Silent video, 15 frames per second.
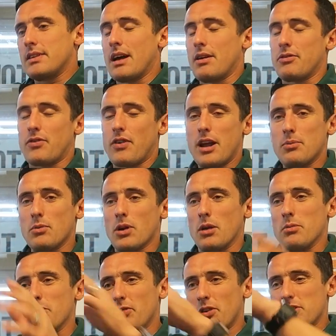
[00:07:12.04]
That framework. I
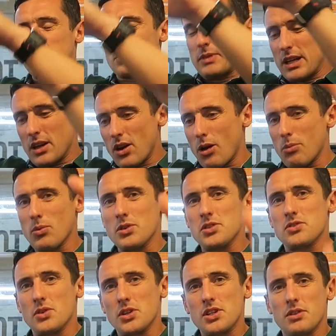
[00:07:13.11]
prefer something a lot more
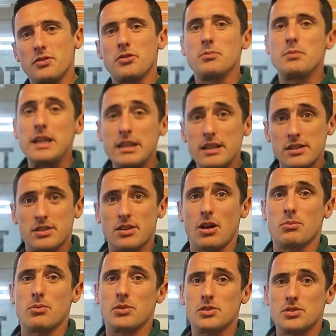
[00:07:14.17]
structured. And for me, this is a
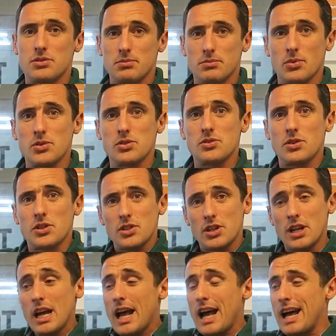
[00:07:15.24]
lot more
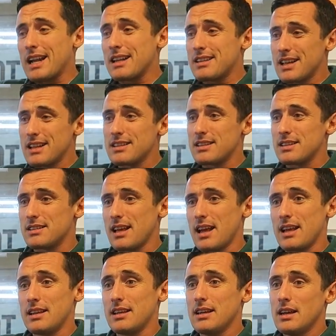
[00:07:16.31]
structured. And at the end of the
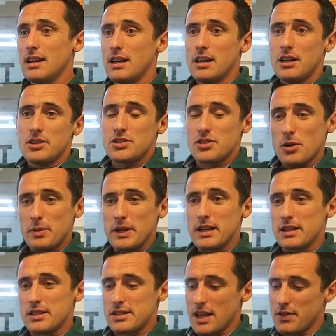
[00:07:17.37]
day, stop eating
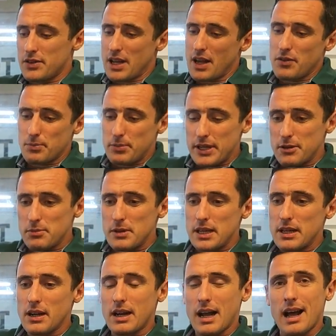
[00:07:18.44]
at 7, you have a big
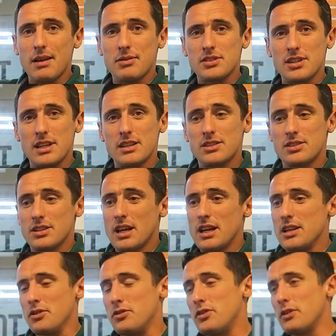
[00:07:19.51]
meal at 6:30,
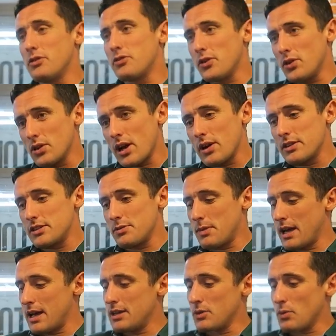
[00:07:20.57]
you feel full going to
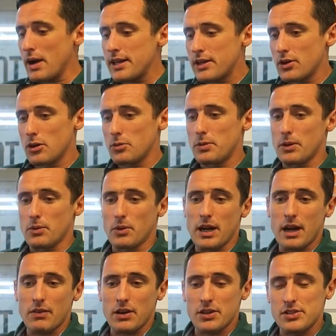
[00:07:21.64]
bed, you wake up at
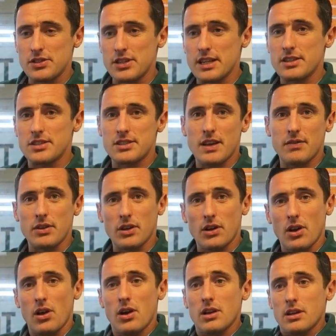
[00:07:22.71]
whatever, 6, 7
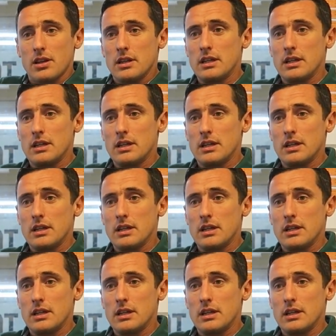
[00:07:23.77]
o'clock,